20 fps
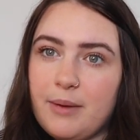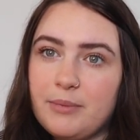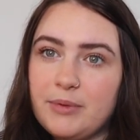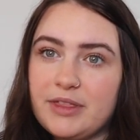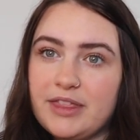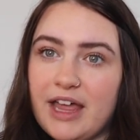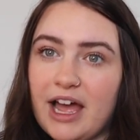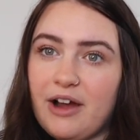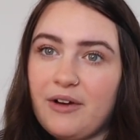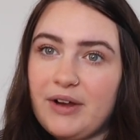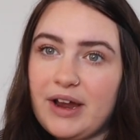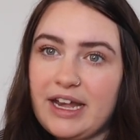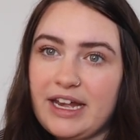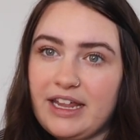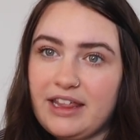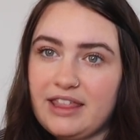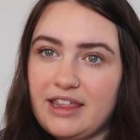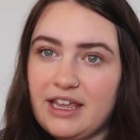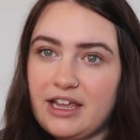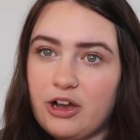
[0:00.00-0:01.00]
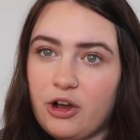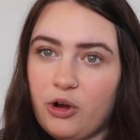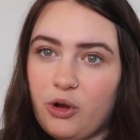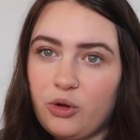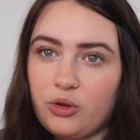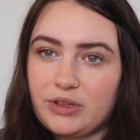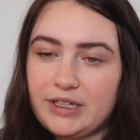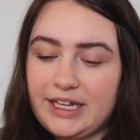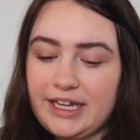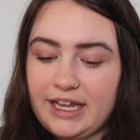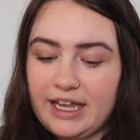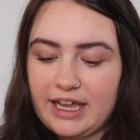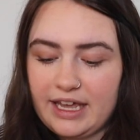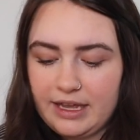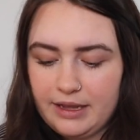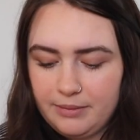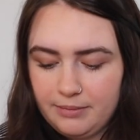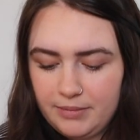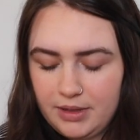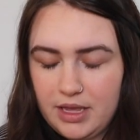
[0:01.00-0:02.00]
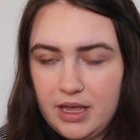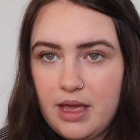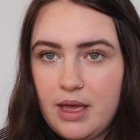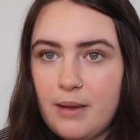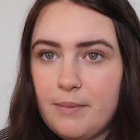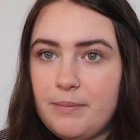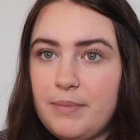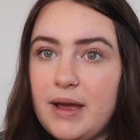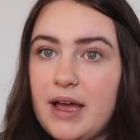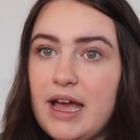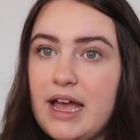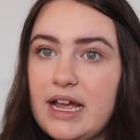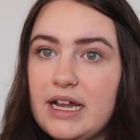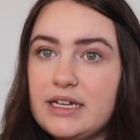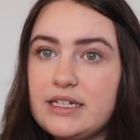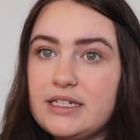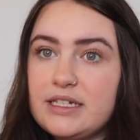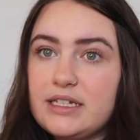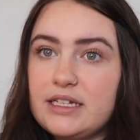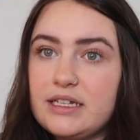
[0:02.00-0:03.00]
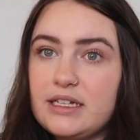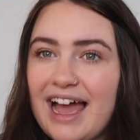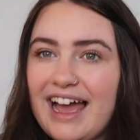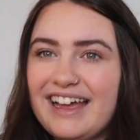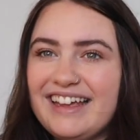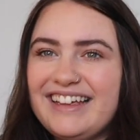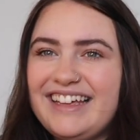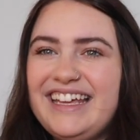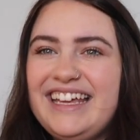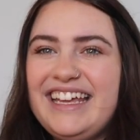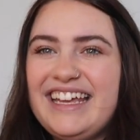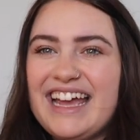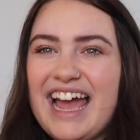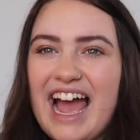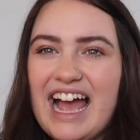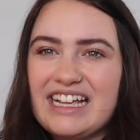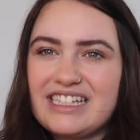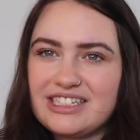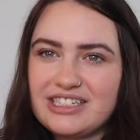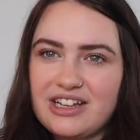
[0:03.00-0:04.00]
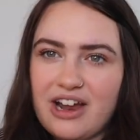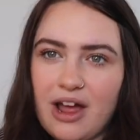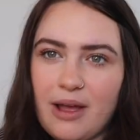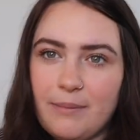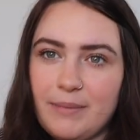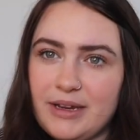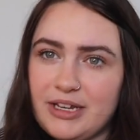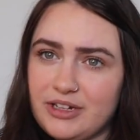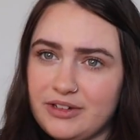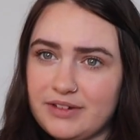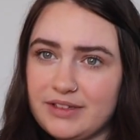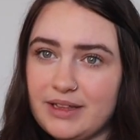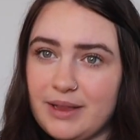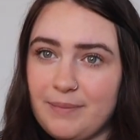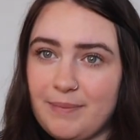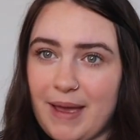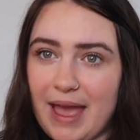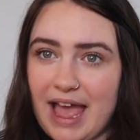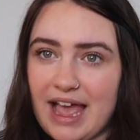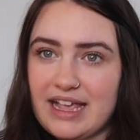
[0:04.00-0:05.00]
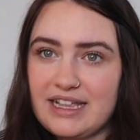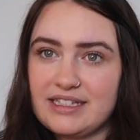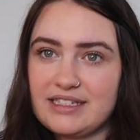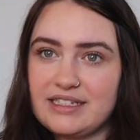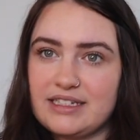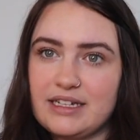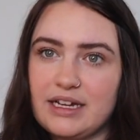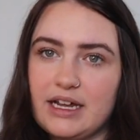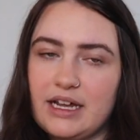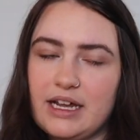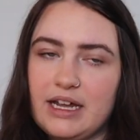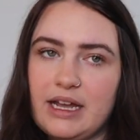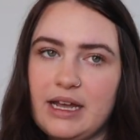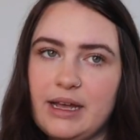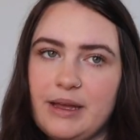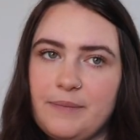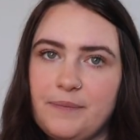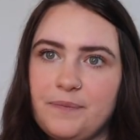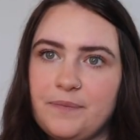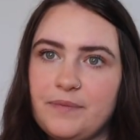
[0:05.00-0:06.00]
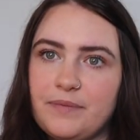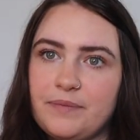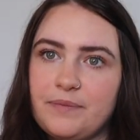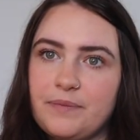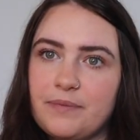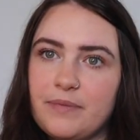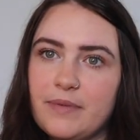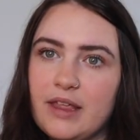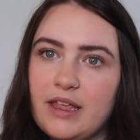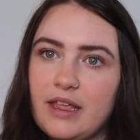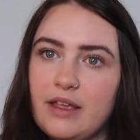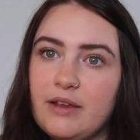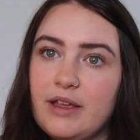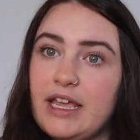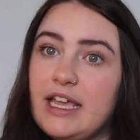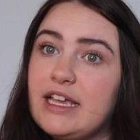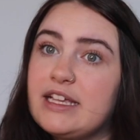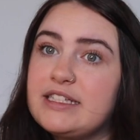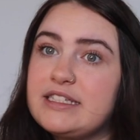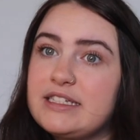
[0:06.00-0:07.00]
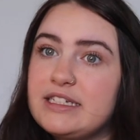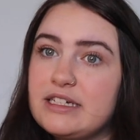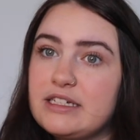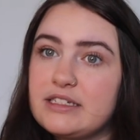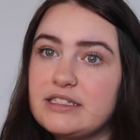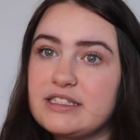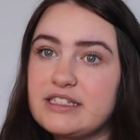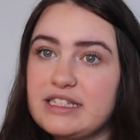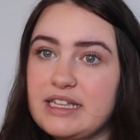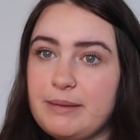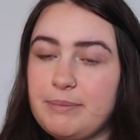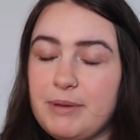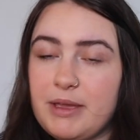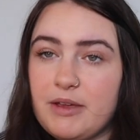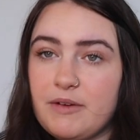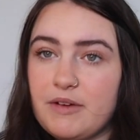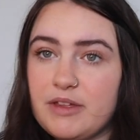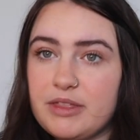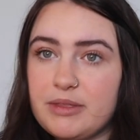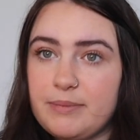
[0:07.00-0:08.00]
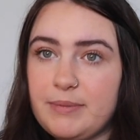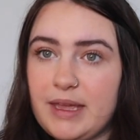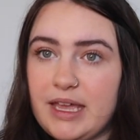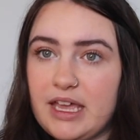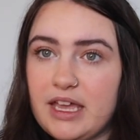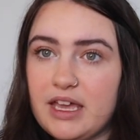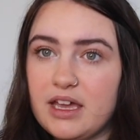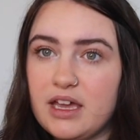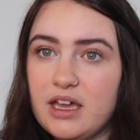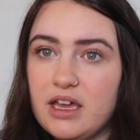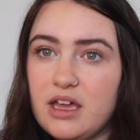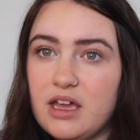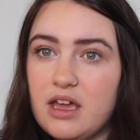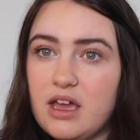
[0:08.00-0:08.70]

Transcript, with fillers: without anything holding him. But yeah, he has not been doing the best. He is still sleeping with me